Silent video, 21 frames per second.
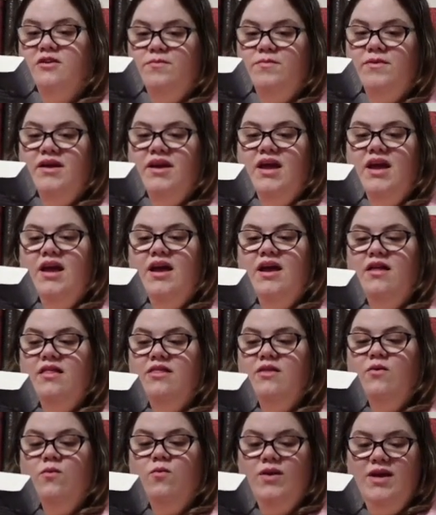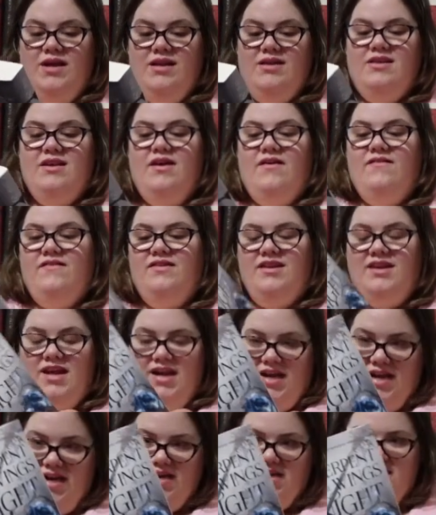and the Wings of
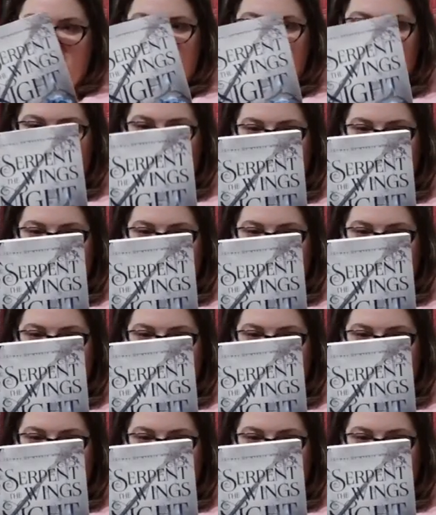Night.